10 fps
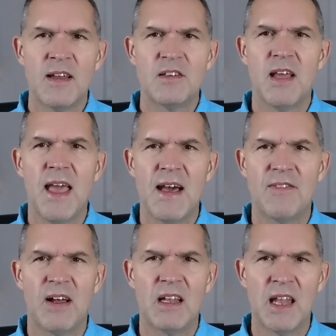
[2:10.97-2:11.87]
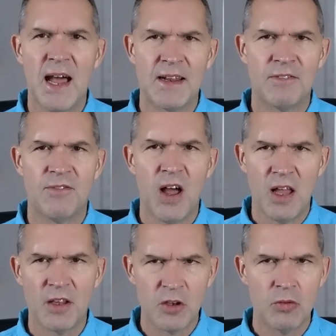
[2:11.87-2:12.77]
to have a lot of
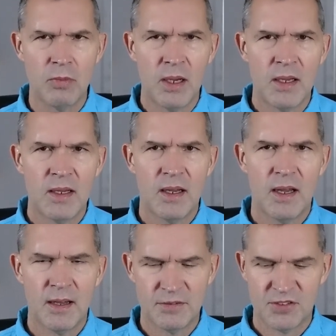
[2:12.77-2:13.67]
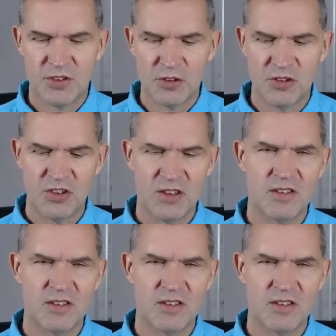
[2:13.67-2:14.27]
volume of searches.